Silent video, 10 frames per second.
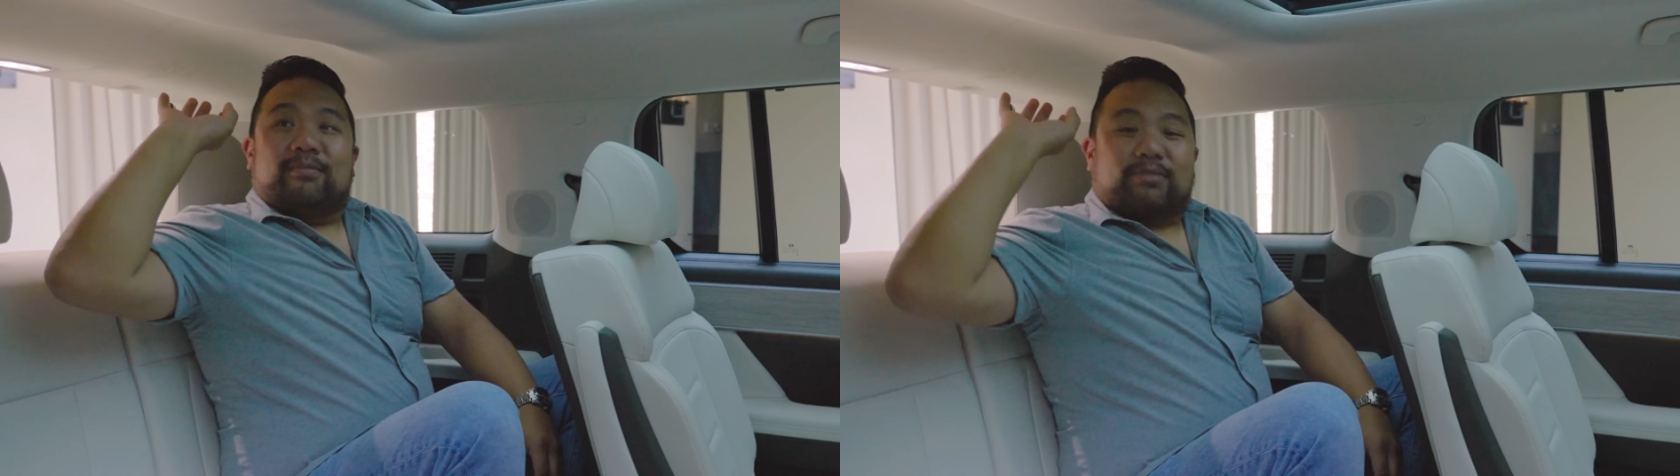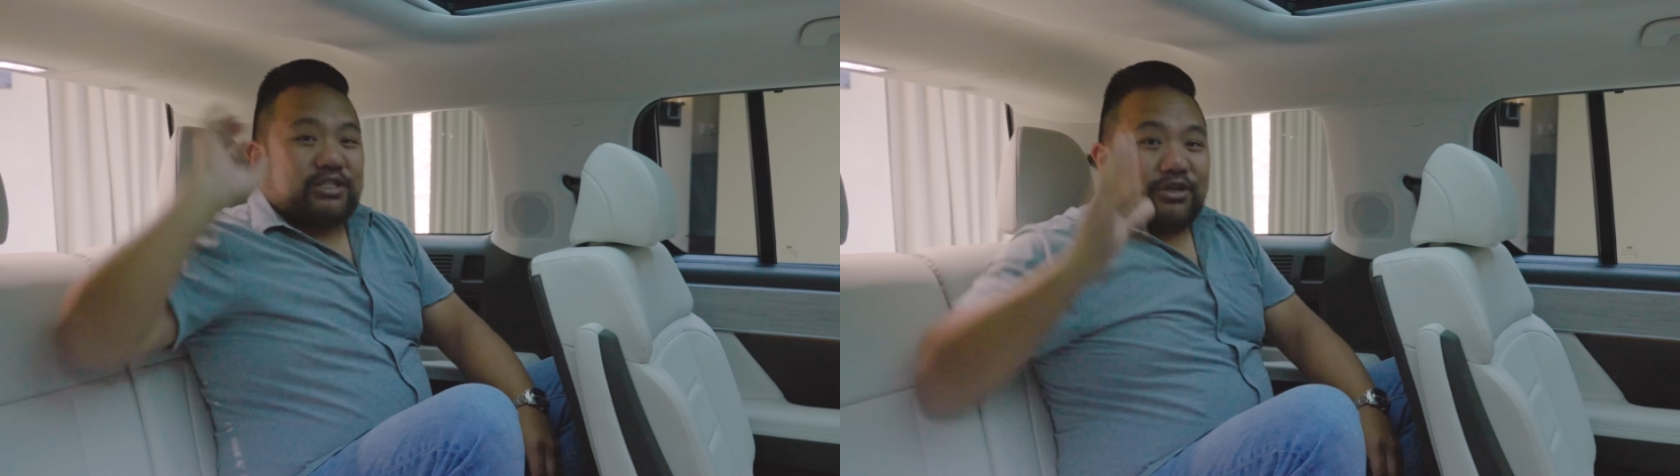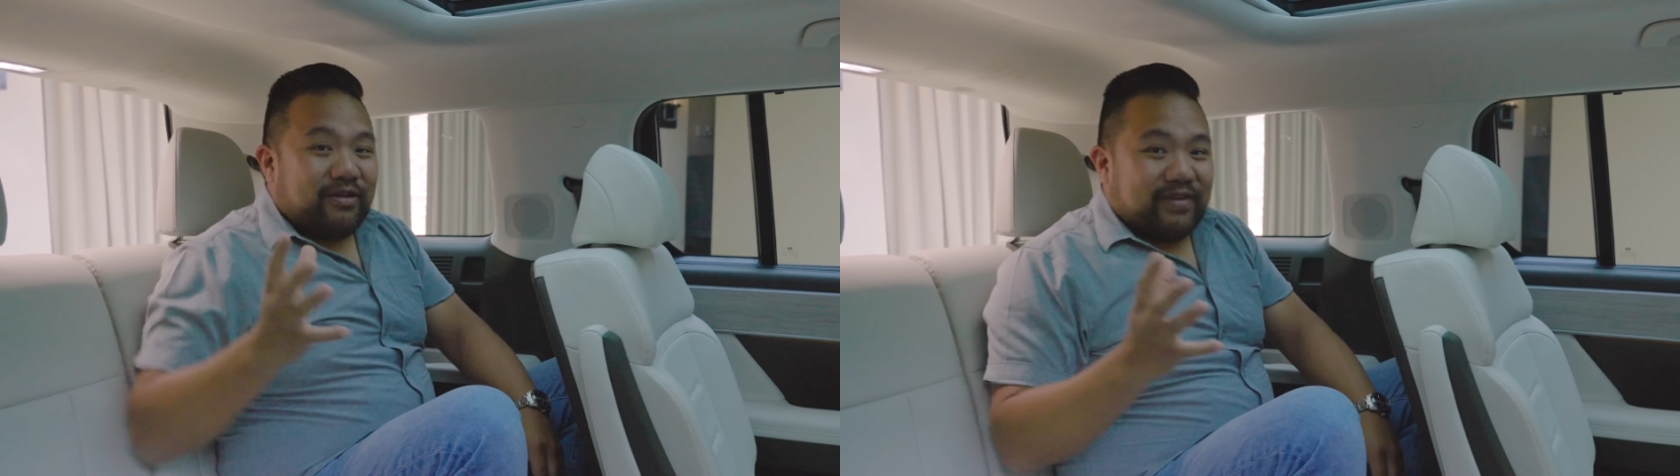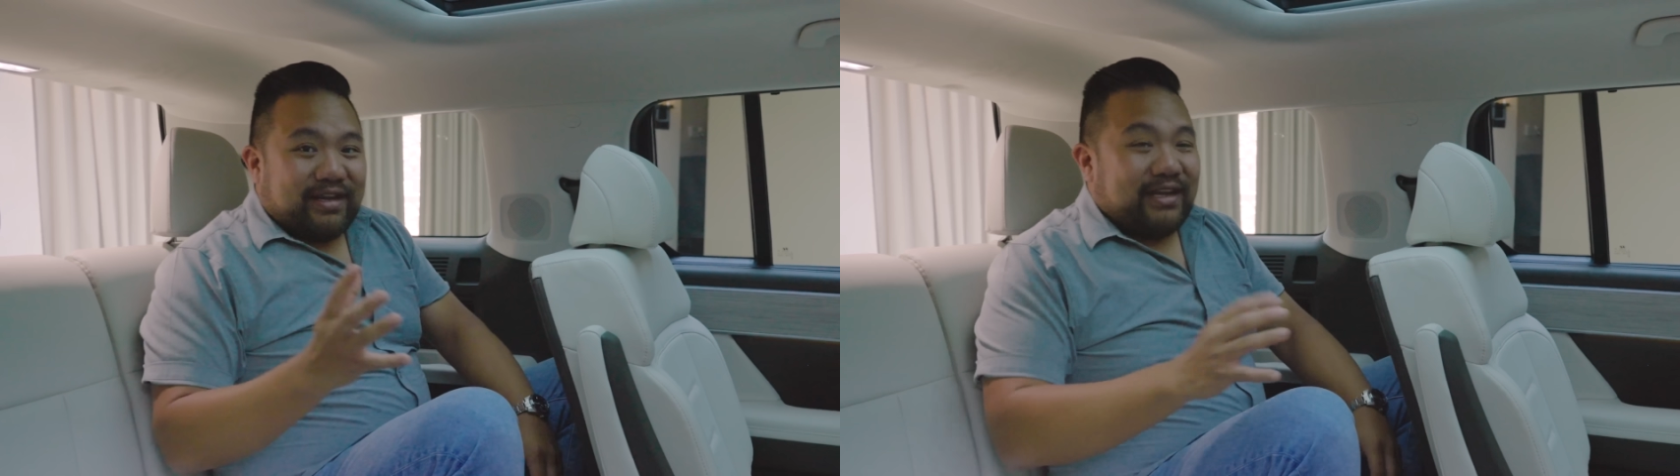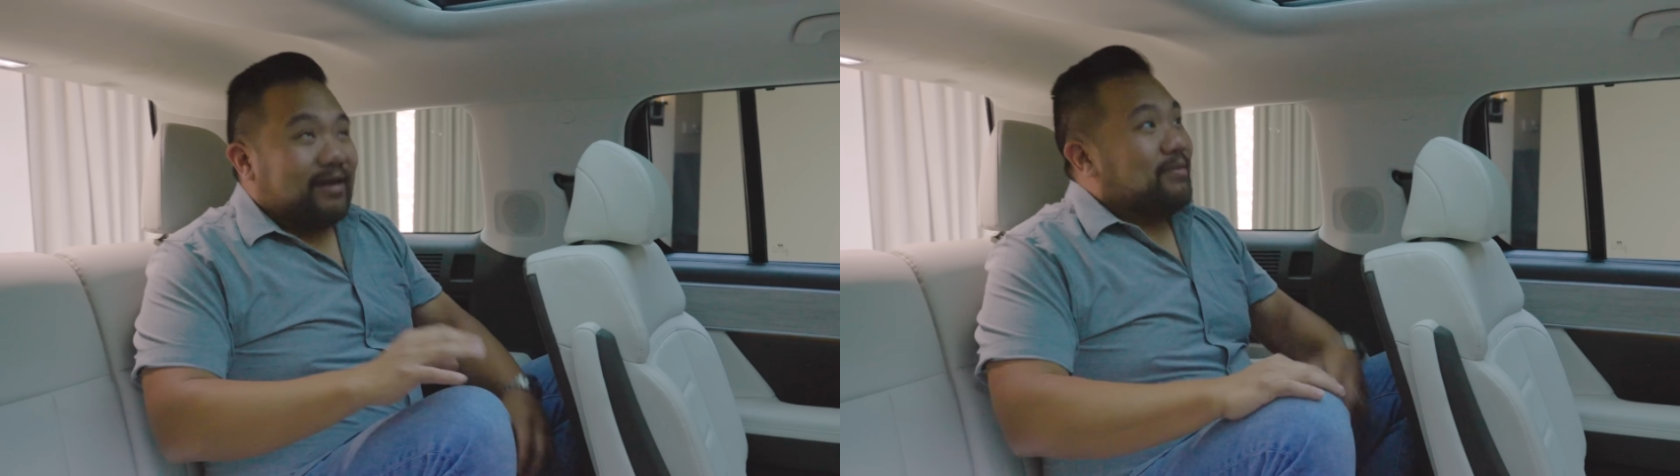but you don't even
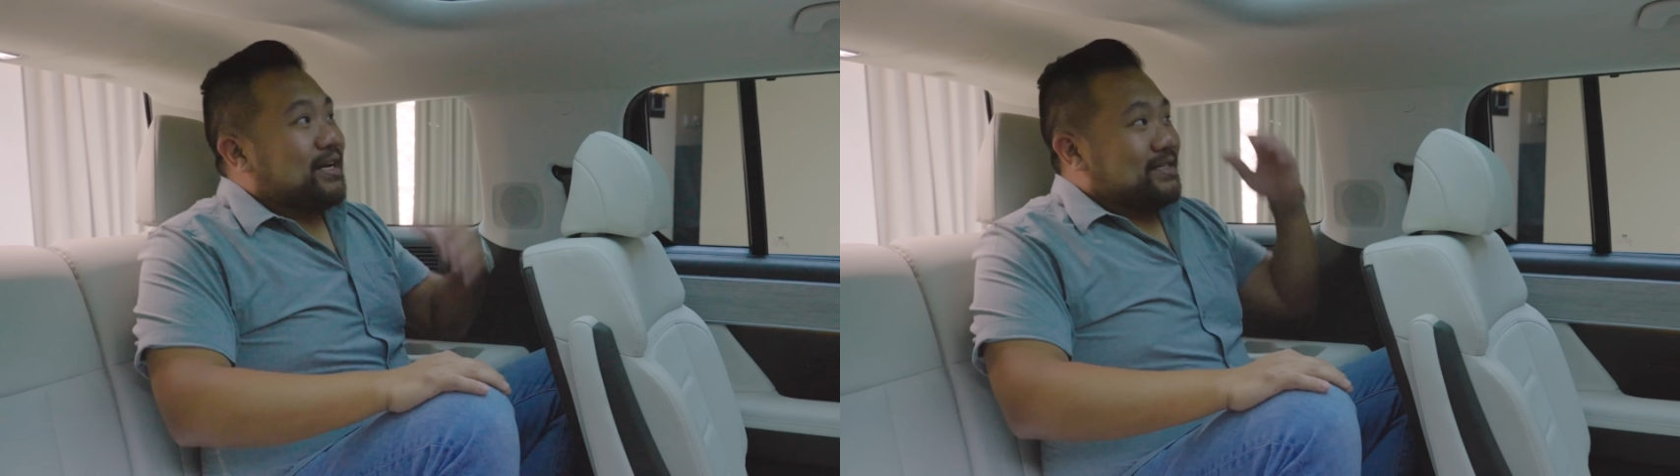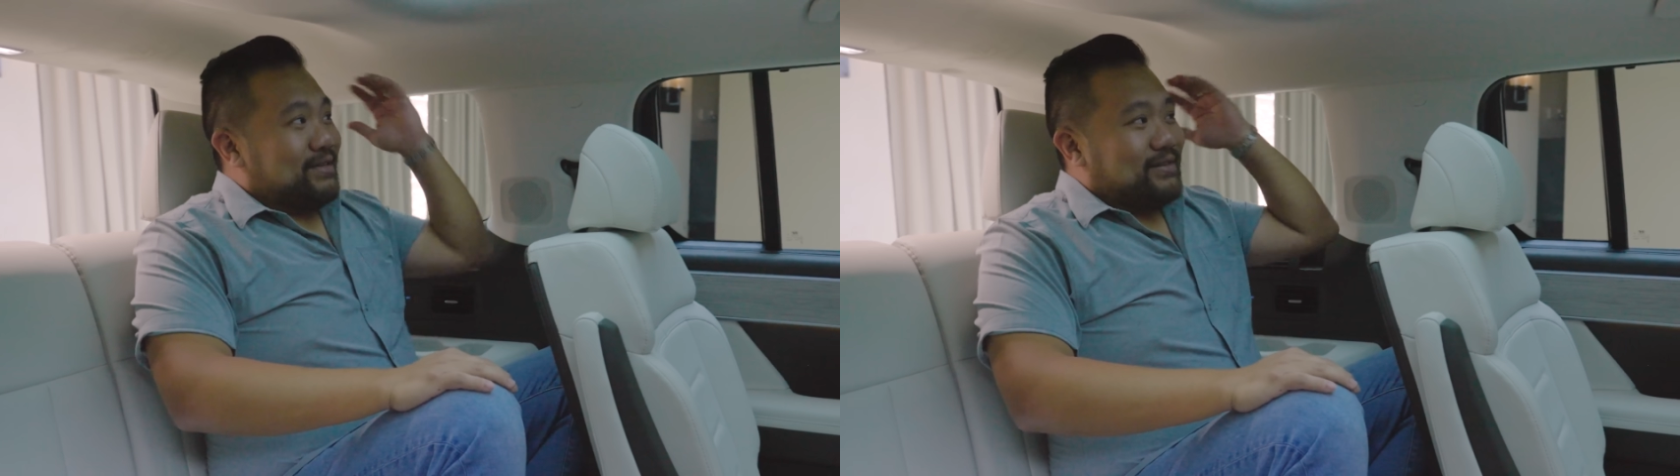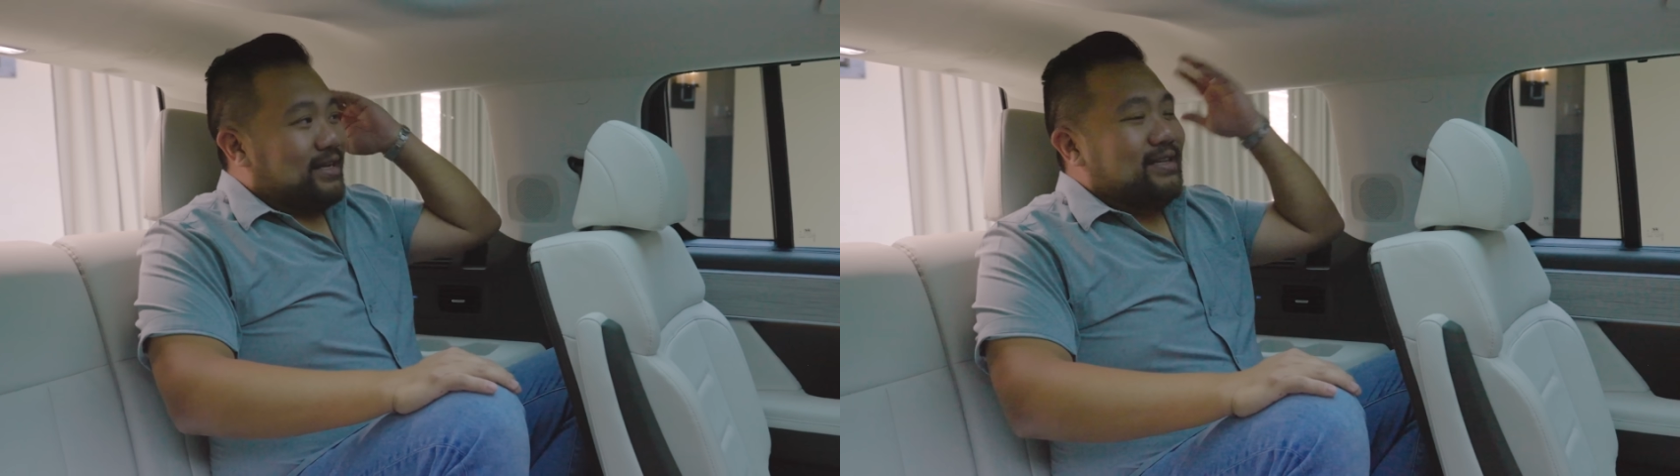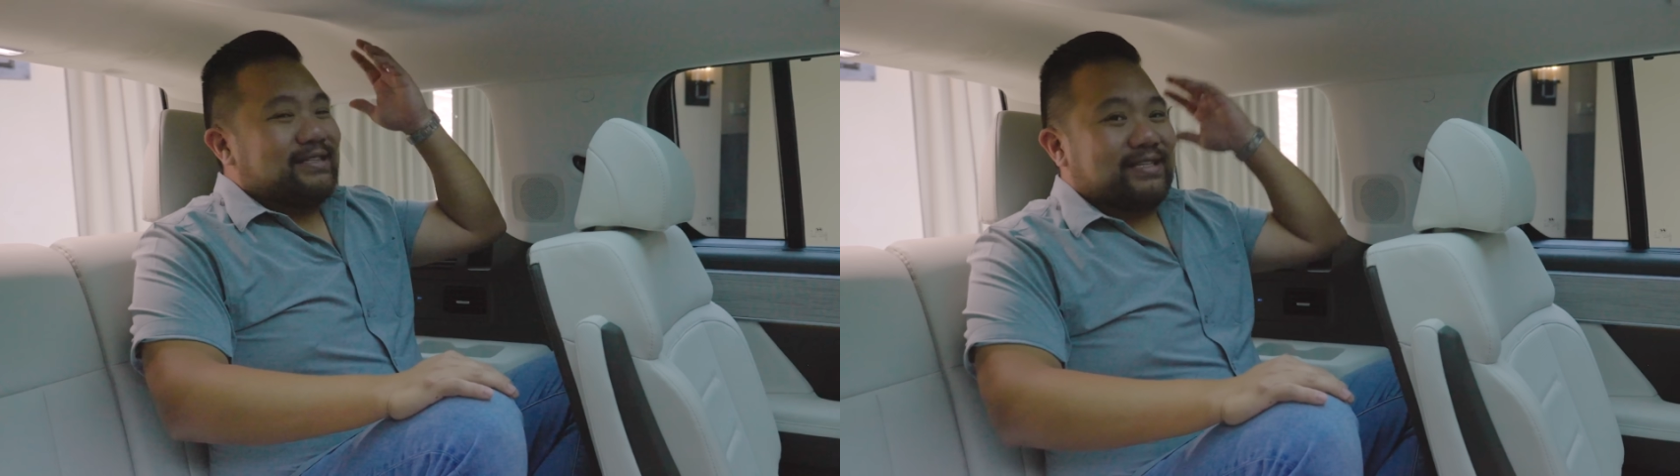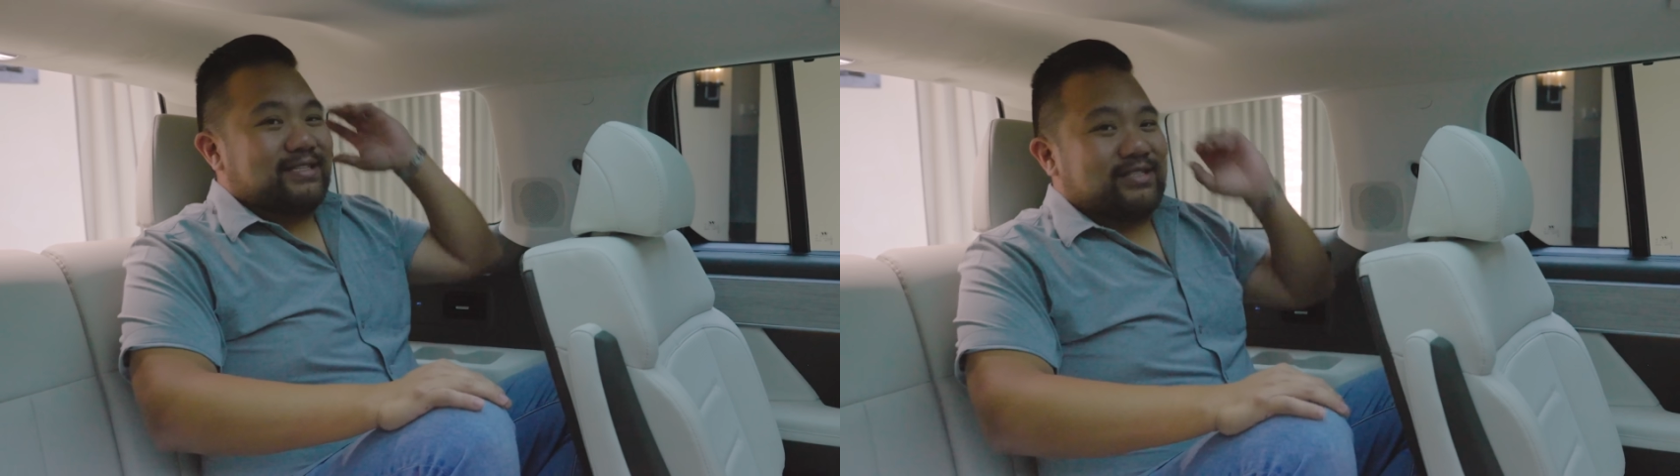need it because there's
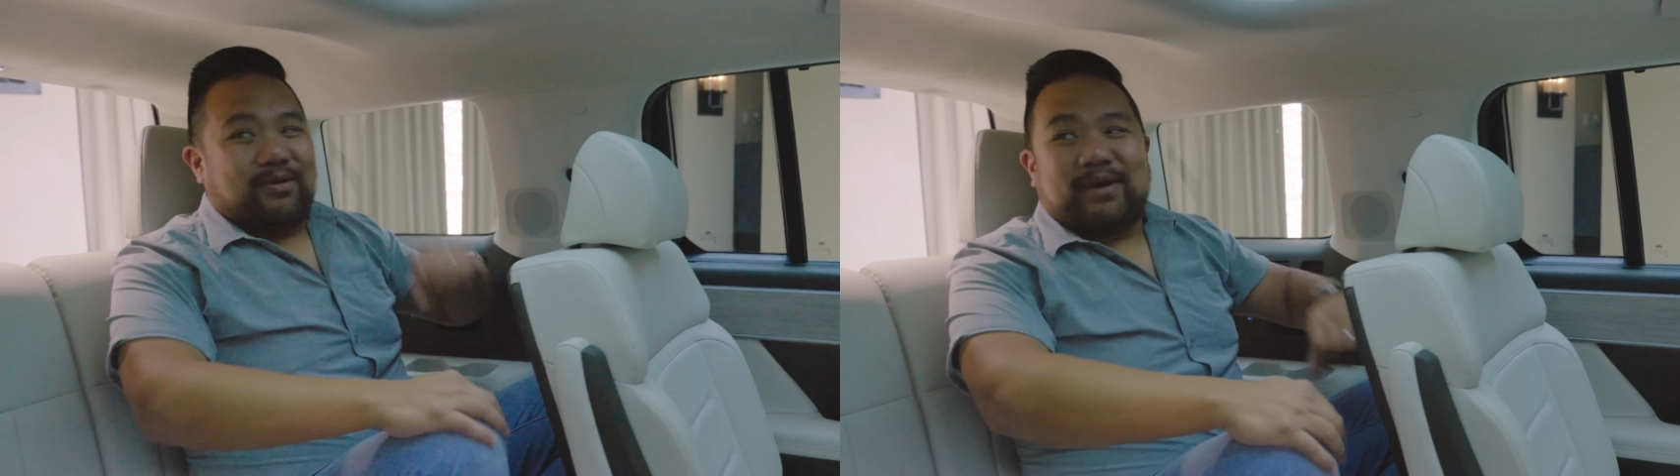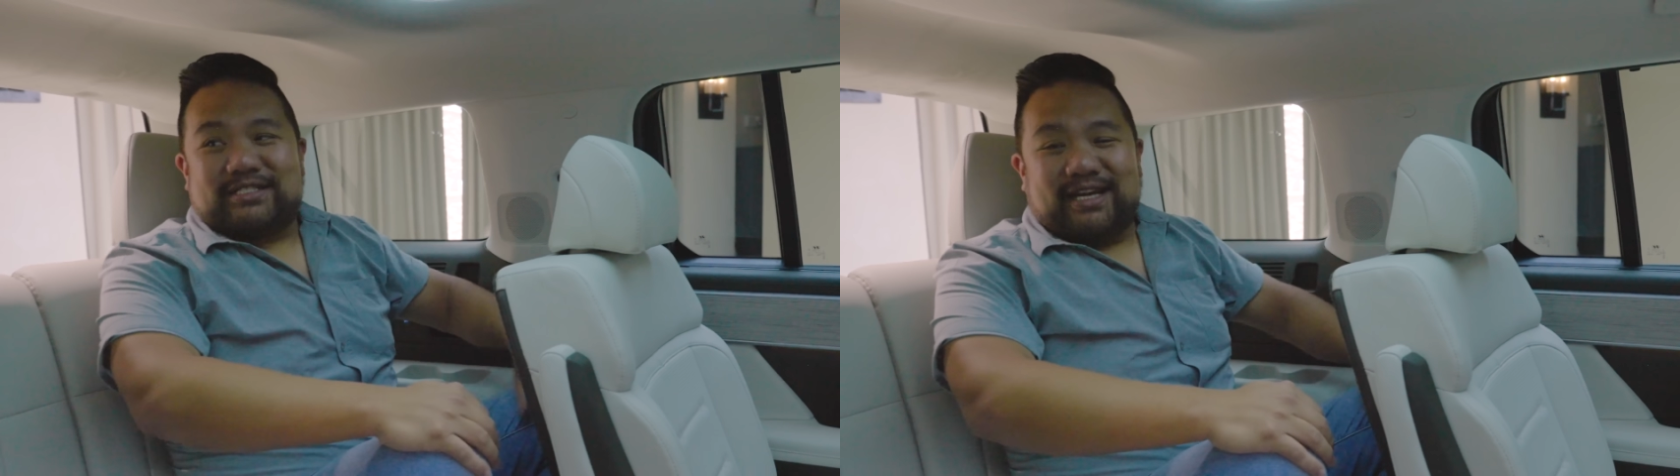just so much